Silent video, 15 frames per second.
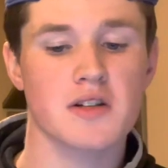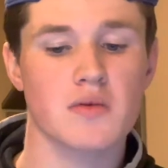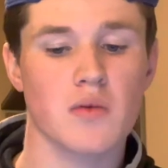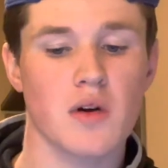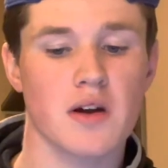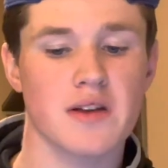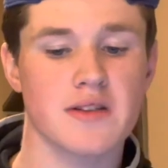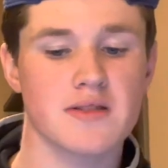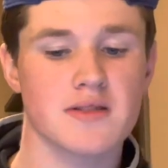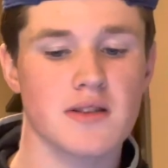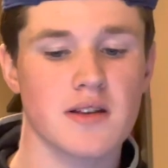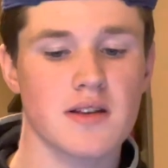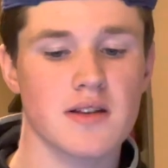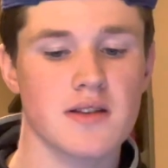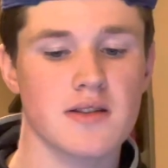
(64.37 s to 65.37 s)
was
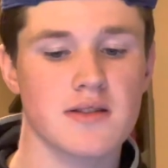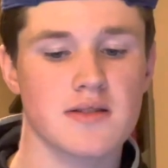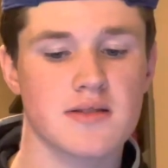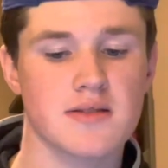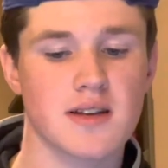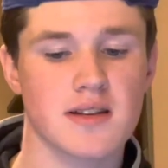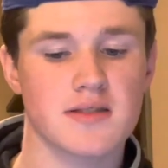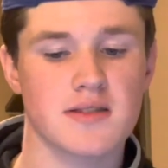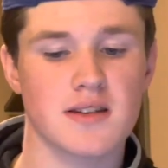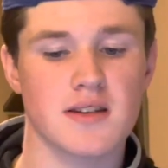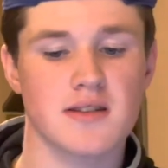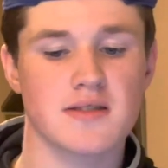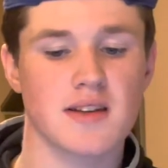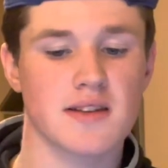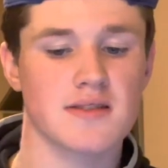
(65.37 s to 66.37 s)
60 to
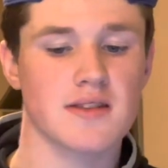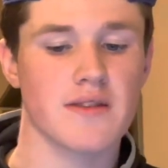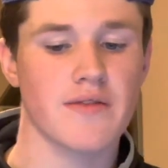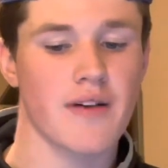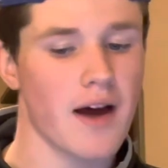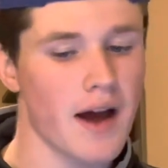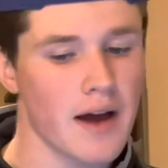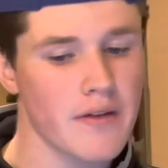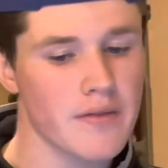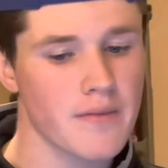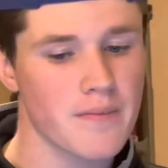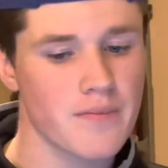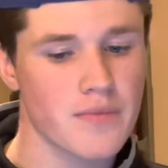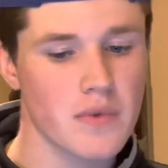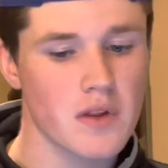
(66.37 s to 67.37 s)
65.
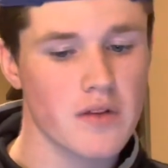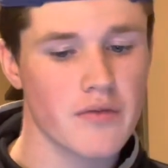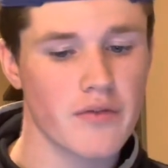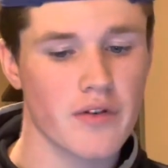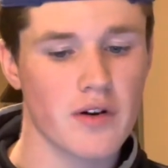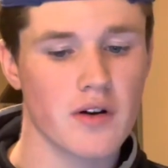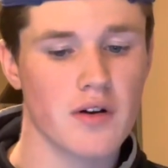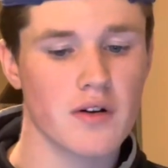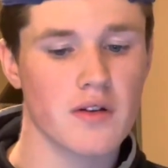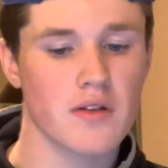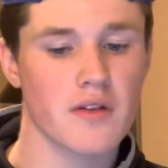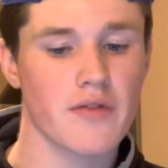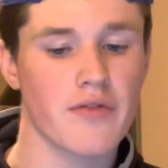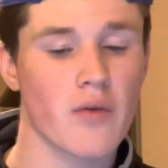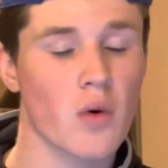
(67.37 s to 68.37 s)
For
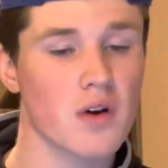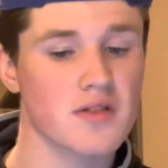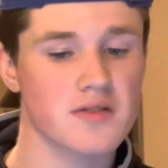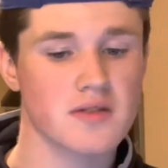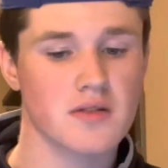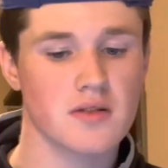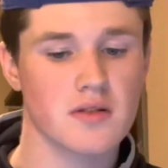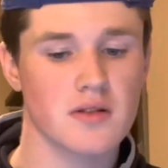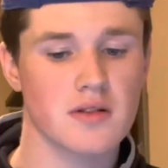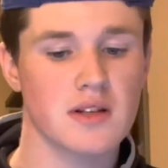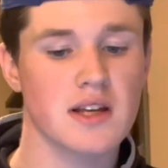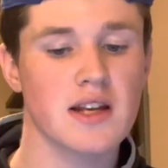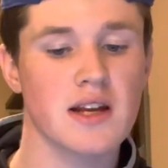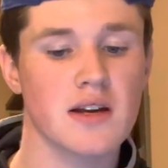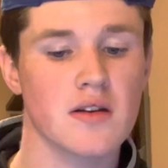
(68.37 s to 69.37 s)
the force
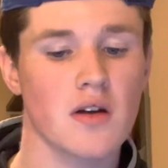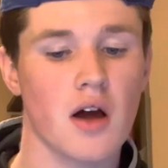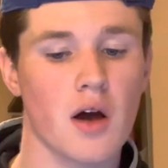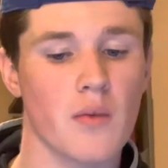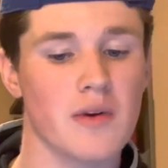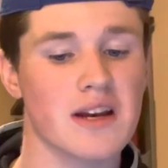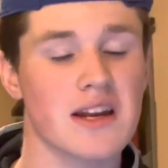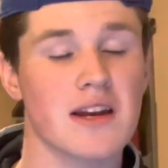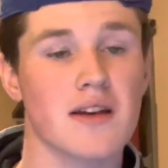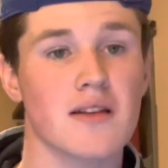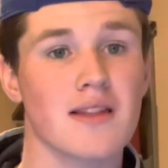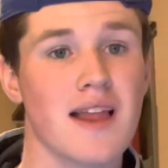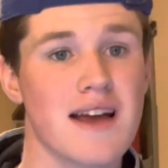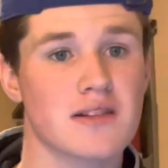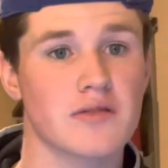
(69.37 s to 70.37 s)
needed, we needed
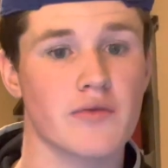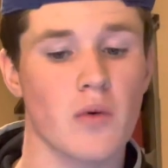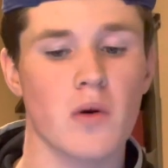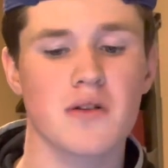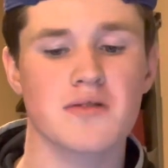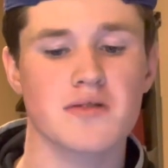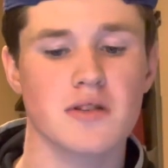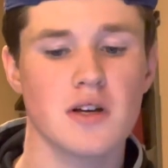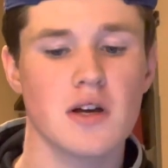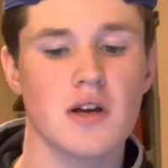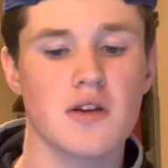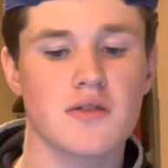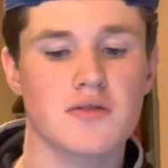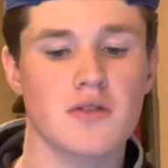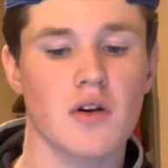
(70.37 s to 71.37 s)
less force.
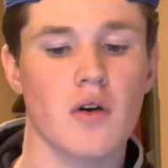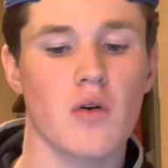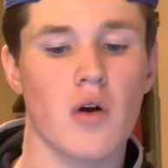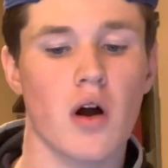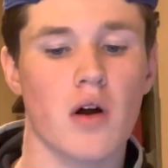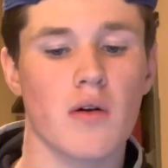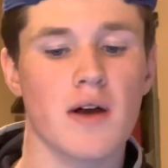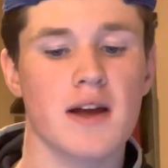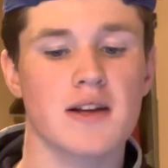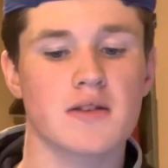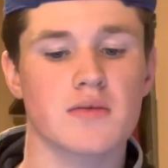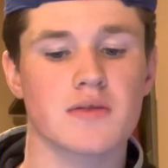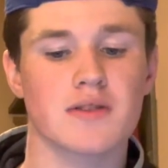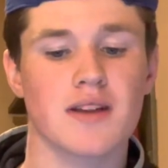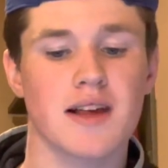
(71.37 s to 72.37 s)
So our range
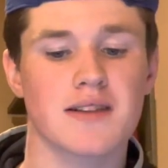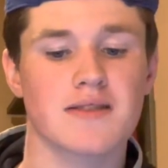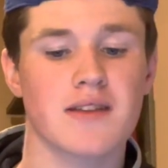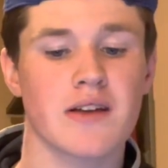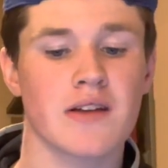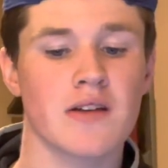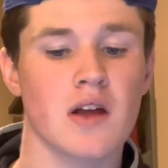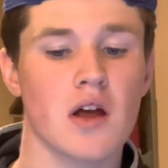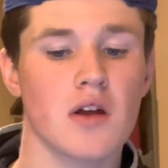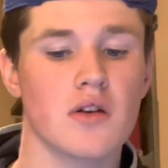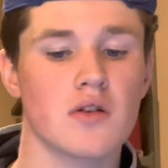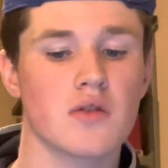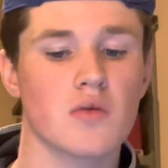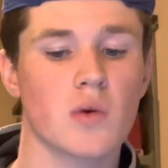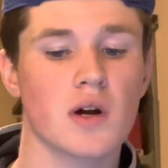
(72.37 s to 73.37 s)
was less than
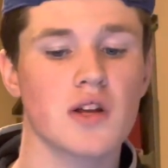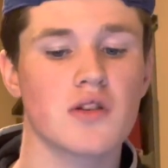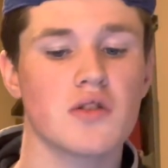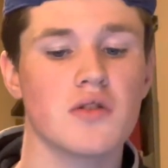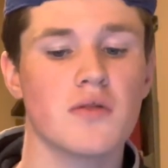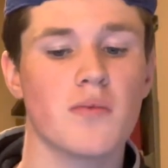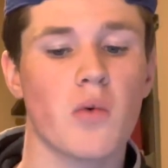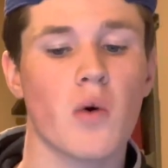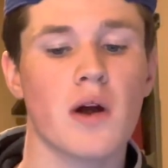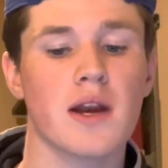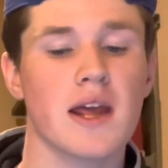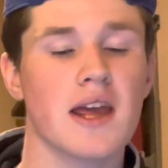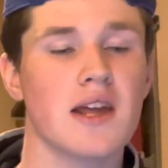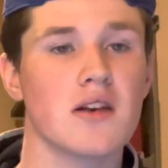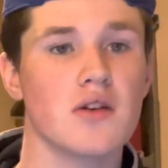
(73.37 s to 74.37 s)

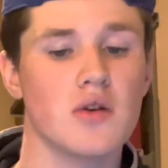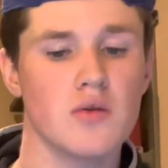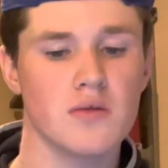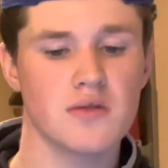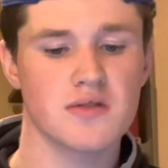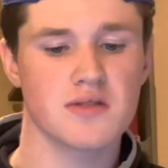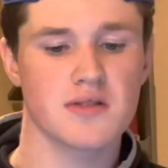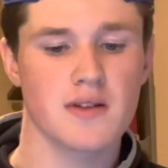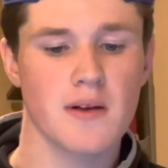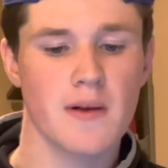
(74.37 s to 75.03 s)
22.8 newtons,